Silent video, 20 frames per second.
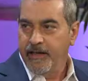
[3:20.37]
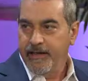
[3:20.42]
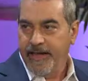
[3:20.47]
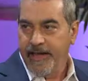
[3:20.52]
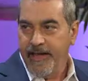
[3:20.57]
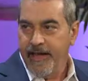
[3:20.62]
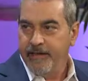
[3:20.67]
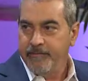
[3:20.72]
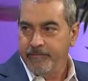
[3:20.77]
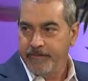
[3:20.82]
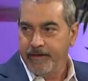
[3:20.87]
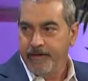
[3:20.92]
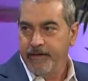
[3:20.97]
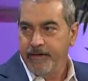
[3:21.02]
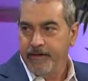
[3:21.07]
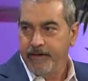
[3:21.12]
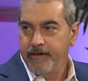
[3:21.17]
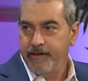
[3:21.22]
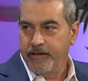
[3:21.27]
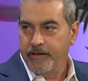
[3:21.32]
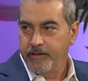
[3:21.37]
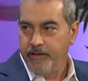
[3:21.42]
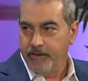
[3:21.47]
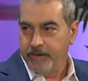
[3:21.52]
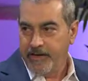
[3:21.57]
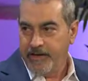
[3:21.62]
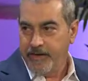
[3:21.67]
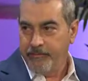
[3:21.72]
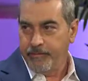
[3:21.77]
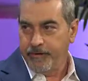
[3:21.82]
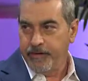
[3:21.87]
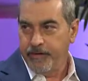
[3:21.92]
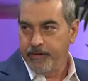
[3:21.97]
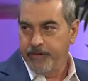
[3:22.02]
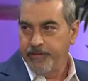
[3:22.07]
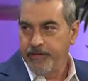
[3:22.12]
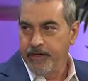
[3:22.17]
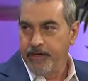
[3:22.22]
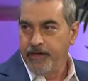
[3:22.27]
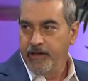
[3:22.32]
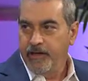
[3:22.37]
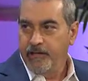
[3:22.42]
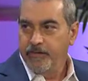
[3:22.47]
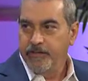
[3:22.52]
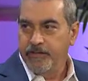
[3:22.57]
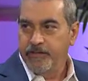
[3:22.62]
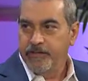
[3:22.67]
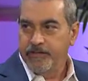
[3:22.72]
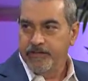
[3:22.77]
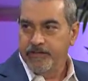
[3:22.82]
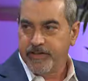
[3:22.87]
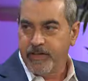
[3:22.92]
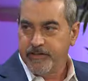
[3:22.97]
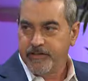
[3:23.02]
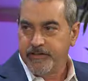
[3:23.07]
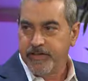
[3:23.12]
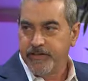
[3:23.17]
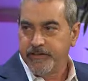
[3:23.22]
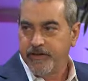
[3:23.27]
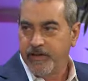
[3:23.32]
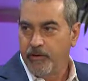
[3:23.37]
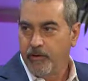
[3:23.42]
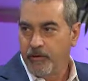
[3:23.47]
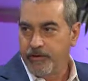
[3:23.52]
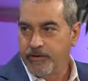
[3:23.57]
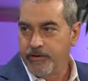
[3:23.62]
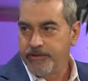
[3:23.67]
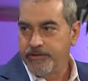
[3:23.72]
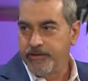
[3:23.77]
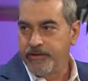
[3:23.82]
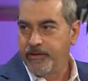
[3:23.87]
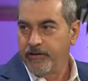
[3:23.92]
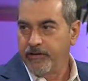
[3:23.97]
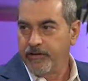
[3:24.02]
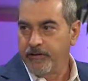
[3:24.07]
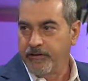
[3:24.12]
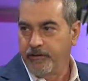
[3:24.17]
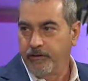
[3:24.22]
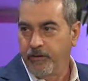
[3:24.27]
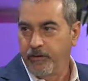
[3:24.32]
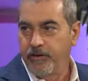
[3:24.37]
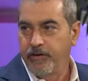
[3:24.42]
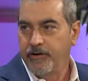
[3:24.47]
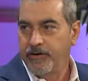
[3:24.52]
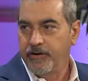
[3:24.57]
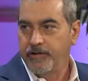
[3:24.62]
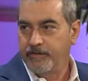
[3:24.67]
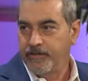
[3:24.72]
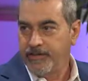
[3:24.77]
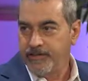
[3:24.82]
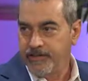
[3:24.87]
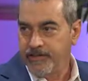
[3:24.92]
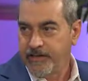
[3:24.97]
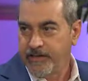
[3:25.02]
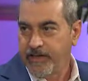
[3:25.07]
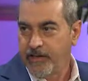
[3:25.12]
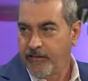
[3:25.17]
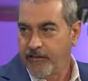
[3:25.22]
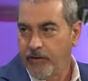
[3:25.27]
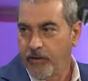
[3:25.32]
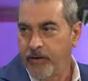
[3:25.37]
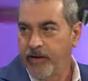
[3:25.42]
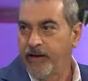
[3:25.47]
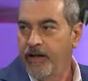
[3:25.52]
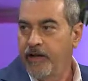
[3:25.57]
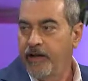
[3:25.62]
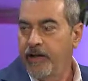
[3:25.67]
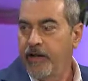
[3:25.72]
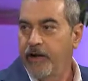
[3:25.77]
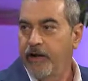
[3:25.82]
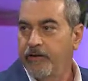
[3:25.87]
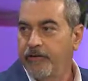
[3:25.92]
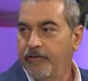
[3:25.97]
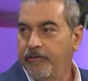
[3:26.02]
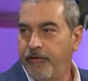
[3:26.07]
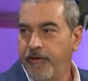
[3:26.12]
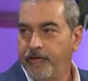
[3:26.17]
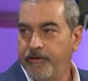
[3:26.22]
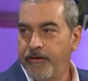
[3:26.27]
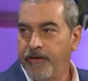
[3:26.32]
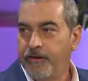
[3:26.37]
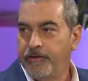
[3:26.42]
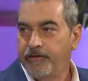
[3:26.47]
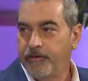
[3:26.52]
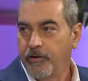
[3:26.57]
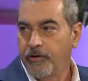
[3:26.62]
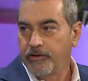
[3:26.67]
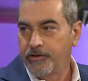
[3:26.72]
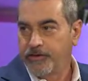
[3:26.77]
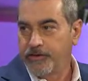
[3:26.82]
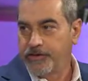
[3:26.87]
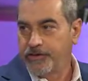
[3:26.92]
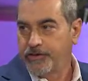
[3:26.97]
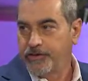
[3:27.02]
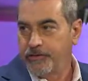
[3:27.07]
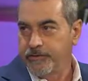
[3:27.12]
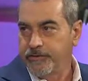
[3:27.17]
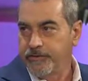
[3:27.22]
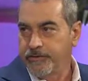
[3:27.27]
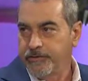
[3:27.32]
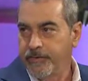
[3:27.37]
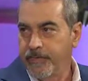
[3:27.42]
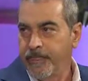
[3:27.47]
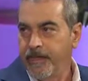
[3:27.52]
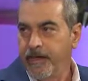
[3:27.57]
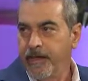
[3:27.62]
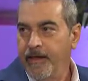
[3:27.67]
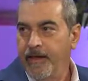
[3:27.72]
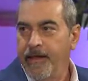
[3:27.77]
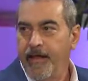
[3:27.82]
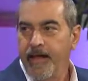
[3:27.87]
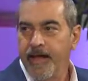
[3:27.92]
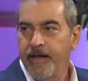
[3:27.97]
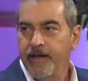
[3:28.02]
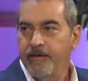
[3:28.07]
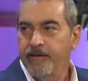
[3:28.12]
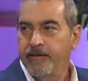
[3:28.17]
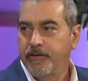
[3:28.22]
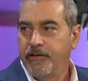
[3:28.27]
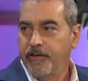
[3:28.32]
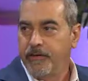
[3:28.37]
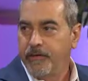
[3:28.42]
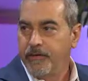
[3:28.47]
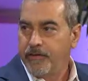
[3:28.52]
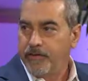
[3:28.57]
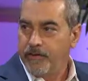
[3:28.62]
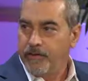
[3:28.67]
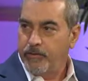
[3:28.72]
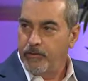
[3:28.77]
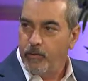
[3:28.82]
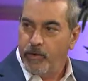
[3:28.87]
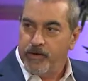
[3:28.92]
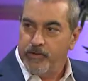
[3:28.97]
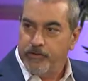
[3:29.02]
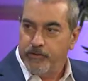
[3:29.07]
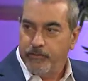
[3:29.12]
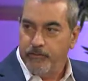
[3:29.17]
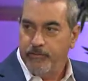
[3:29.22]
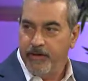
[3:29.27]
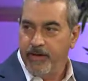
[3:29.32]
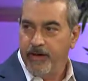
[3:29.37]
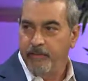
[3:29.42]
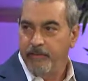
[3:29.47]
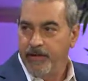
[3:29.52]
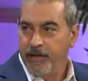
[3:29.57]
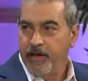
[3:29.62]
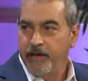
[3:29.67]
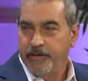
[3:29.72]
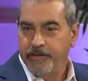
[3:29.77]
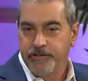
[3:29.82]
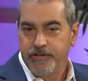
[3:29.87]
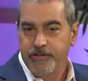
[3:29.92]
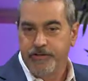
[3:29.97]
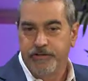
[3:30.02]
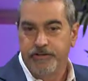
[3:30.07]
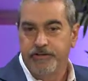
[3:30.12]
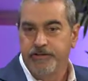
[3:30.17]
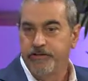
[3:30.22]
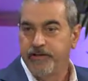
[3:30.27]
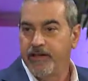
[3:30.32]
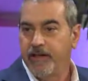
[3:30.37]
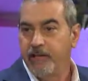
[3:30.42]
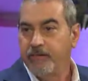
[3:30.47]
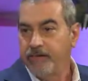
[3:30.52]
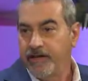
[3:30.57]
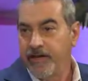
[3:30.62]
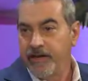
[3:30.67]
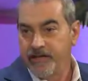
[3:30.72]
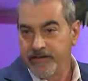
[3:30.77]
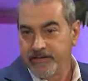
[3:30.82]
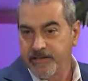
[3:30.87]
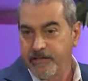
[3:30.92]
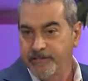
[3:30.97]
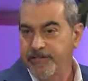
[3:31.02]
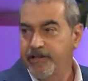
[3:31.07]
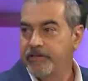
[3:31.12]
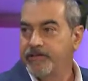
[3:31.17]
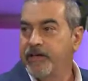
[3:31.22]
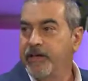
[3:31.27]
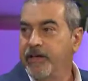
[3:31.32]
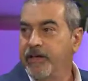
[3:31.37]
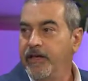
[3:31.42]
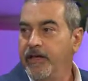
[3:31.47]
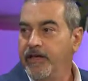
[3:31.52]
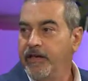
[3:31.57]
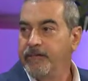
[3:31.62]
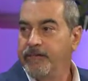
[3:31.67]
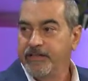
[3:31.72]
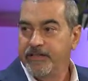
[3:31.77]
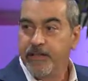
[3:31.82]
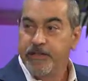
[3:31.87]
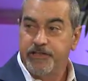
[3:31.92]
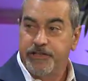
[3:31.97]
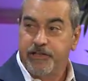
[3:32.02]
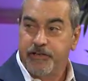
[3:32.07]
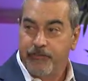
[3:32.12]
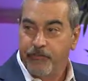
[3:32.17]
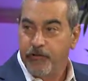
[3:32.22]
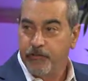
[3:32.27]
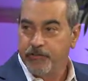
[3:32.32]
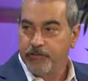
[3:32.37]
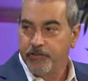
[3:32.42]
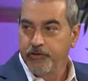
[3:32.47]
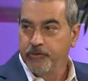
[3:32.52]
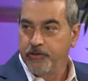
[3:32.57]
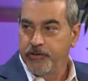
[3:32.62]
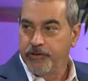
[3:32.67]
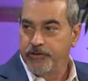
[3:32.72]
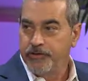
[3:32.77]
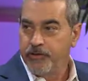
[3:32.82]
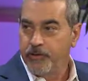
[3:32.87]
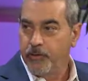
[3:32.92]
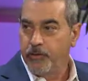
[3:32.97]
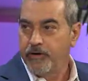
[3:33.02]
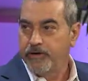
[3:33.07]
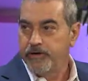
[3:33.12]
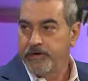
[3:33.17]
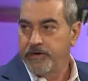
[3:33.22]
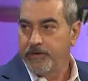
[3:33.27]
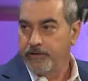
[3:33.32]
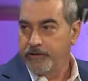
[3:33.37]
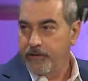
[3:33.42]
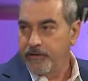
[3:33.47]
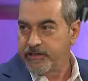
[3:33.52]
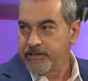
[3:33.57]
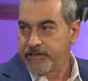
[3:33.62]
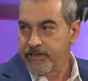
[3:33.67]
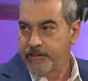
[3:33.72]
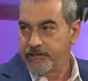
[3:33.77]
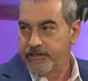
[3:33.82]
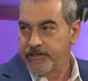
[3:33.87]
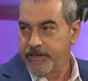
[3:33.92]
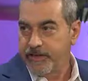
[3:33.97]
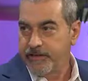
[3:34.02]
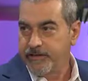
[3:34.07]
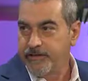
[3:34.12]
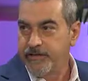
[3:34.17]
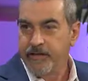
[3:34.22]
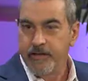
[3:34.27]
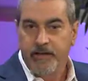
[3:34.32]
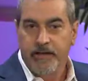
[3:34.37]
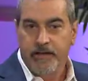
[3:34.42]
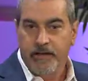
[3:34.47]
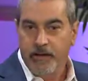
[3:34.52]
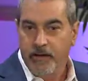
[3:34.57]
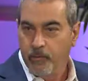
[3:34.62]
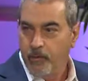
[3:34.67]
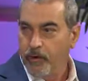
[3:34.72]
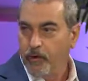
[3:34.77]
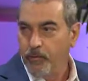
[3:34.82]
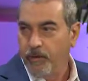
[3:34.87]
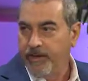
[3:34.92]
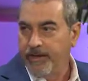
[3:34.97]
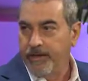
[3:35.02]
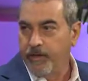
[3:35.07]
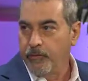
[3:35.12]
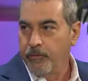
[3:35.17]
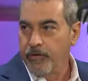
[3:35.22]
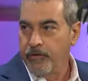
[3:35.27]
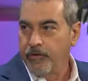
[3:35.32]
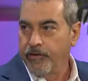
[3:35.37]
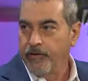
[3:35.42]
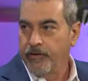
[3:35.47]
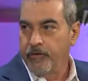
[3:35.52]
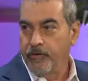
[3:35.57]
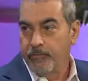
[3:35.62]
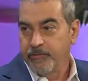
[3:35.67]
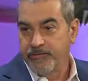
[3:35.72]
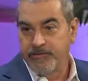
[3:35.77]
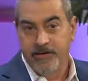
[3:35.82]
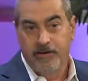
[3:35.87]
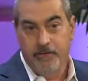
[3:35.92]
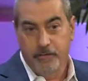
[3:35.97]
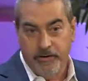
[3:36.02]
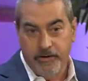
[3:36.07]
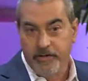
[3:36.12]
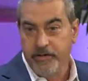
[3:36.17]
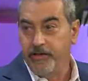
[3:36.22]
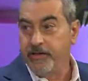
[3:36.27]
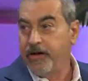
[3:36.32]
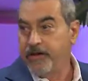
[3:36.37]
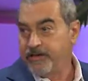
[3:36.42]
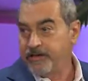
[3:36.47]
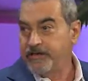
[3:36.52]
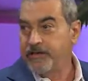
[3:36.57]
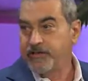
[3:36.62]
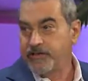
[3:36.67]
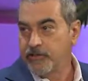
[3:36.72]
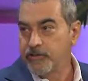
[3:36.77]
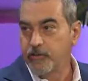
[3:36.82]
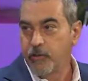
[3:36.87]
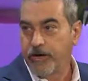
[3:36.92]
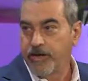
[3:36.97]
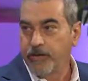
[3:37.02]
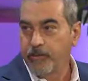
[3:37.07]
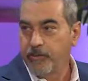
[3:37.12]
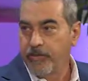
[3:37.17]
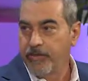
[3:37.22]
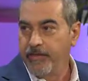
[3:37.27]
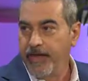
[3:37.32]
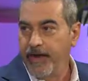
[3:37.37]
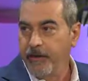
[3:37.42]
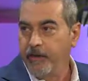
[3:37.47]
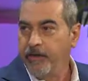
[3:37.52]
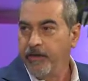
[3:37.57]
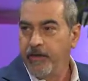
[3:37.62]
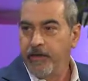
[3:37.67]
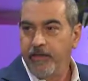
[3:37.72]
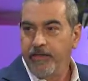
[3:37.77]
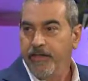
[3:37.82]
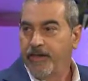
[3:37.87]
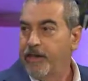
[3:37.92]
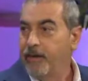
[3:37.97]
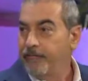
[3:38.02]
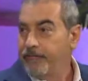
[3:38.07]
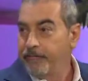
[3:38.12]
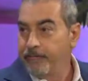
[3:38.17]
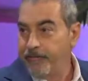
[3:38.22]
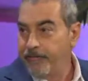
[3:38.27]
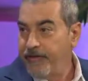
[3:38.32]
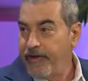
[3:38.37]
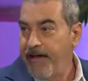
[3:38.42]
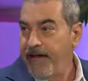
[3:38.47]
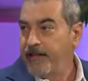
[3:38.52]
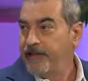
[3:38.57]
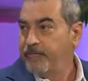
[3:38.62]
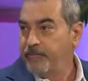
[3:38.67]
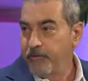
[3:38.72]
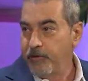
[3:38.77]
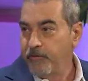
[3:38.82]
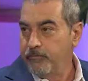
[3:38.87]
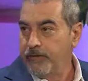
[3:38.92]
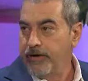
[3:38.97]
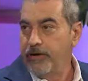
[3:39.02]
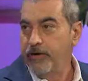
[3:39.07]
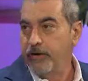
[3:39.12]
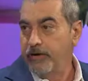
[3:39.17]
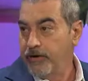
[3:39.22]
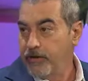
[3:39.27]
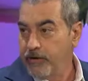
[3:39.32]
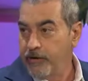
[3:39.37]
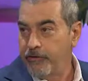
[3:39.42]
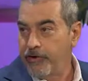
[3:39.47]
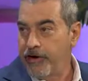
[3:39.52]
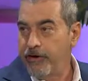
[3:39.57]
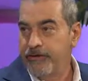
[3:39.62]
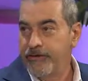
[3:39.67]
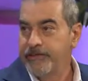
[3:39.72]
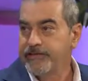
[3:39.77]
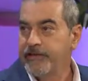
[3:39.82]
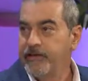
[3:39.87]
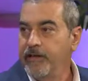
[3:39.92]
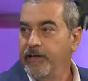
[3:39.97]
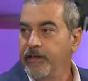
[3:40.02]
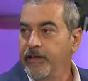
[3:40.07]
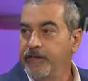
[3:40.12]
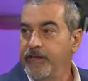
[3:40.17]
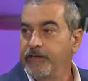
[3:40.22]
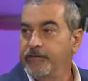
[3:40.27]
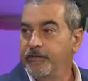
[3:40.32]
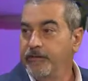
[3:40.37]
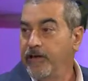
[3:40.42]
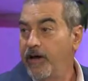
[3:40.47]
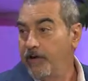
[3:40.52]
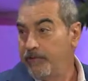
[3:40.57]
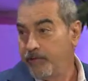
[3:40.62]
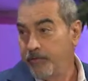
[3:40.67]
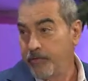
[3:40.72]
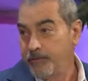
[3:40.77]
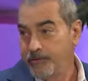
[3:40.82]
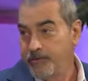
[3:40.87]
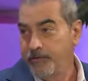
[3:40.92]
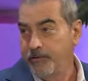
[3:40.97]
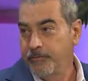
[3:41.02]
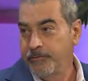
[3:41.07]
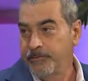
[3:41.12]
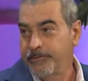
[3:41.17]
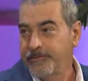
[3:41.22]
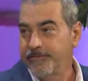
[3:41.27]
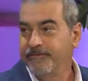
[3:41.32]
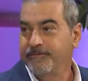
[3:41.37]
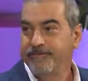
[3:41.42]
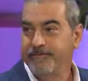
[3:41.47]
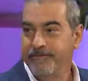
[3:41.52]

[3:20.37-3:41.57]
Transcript: can be in human embryos, but the stem cells that we're using for investigative work are from adult tissues. And the ones from embryonic tissues, the embryonic stem cells, can potentially form tumors, whereas the adult stem cells that we're working with, and almost everyone in the United States is working with now, they come from fat, bone marrow, and other areas. They do not form tumors.